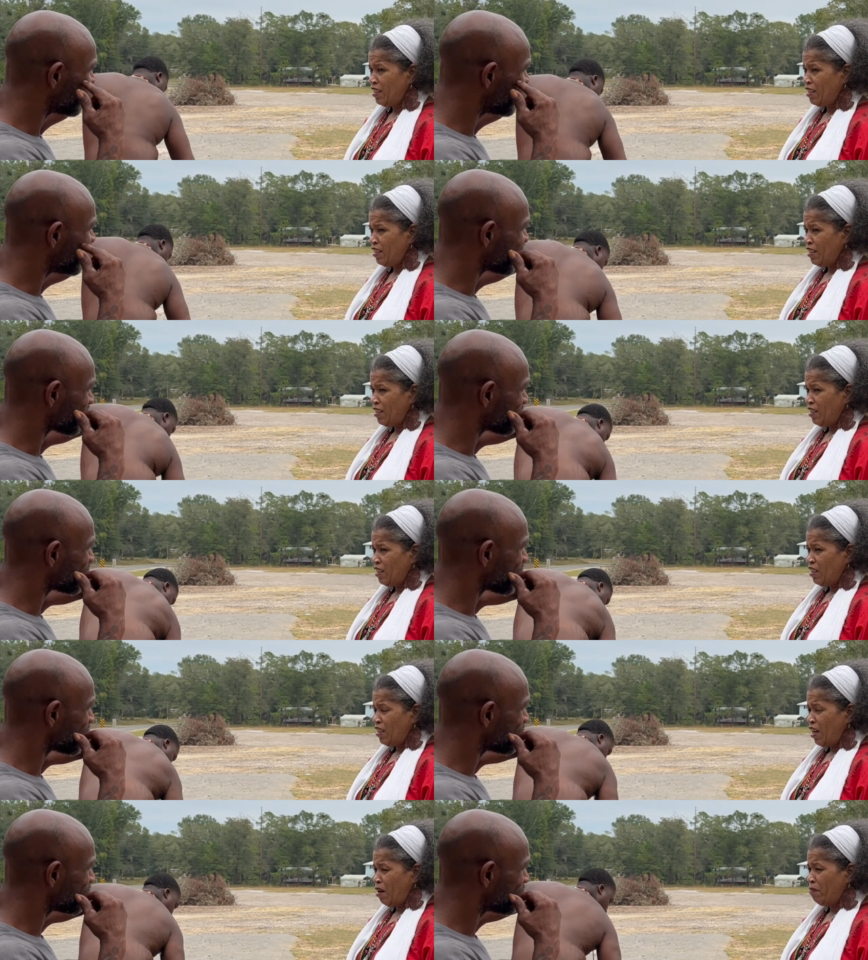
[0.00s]
Speaker 1: Yes,
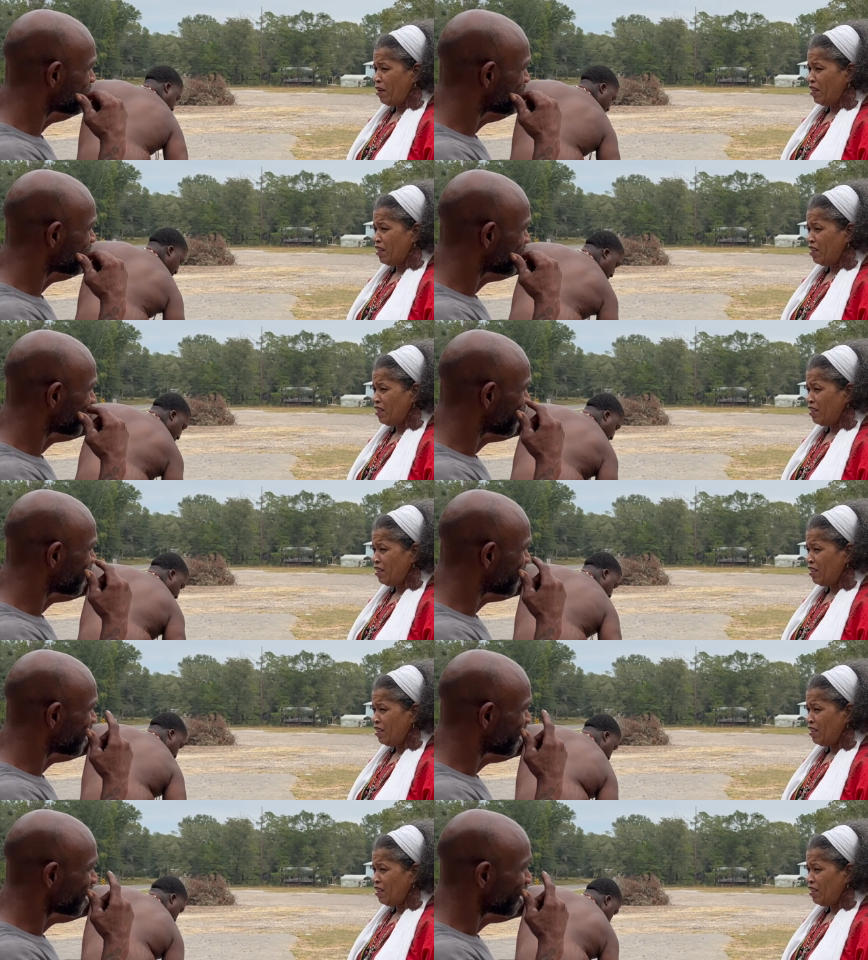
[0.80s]
ma'am. How many?
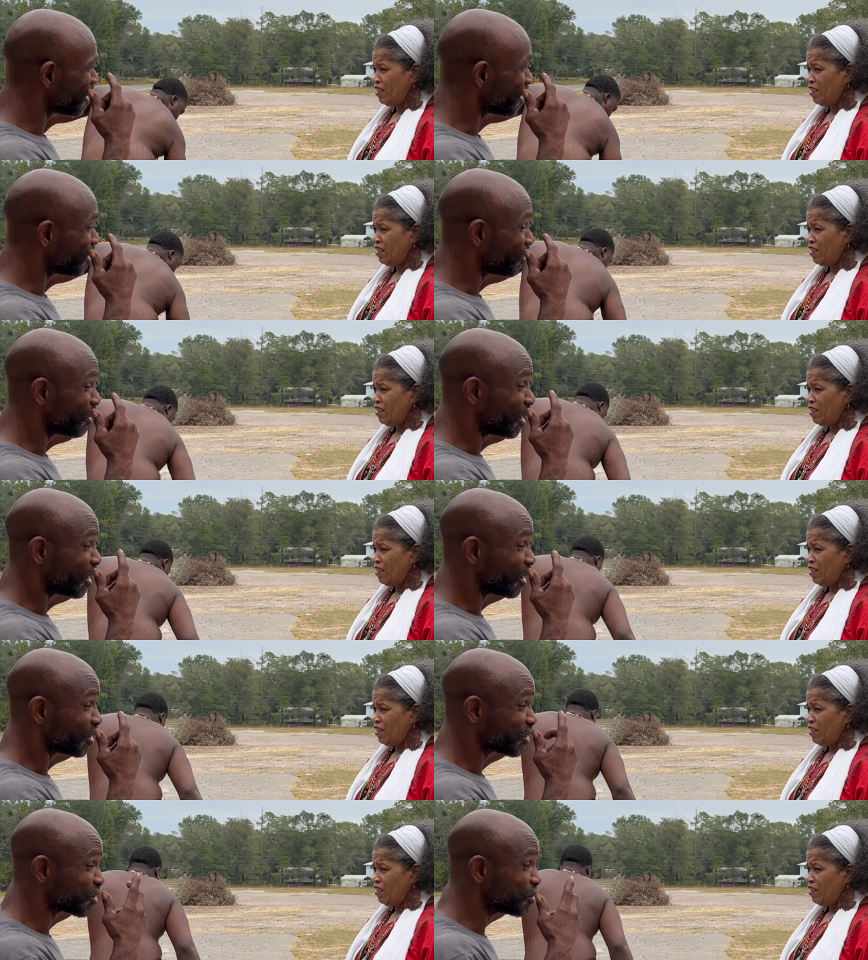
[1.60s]

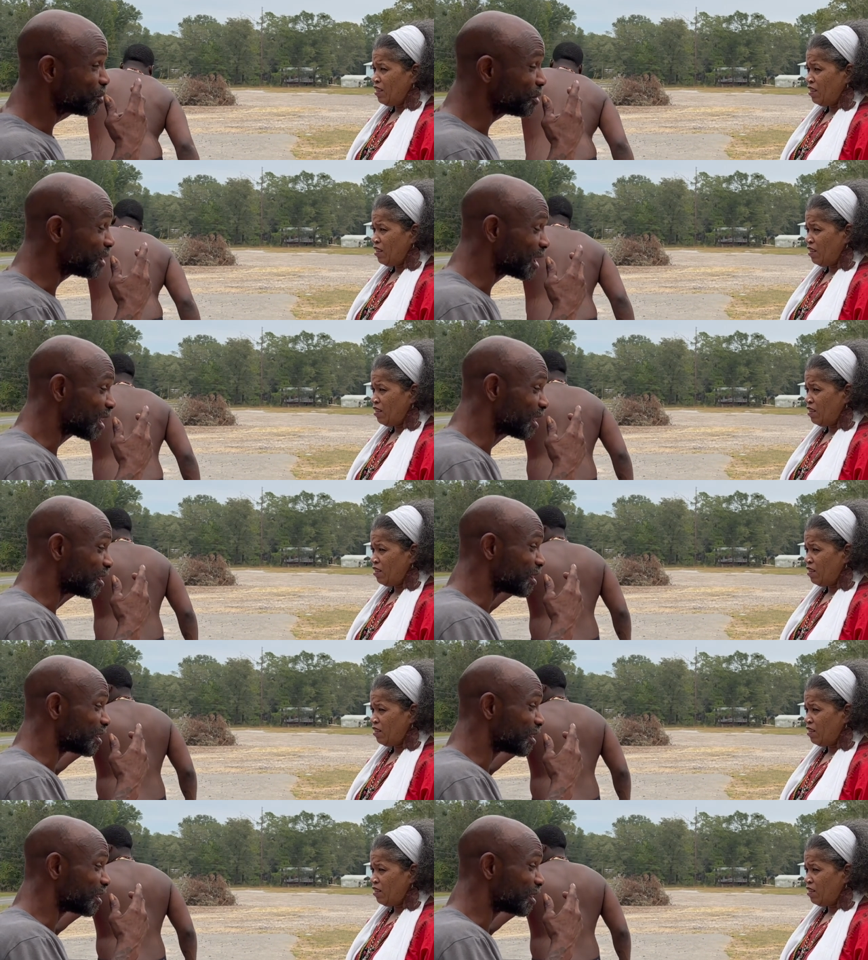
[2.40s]
Well, two that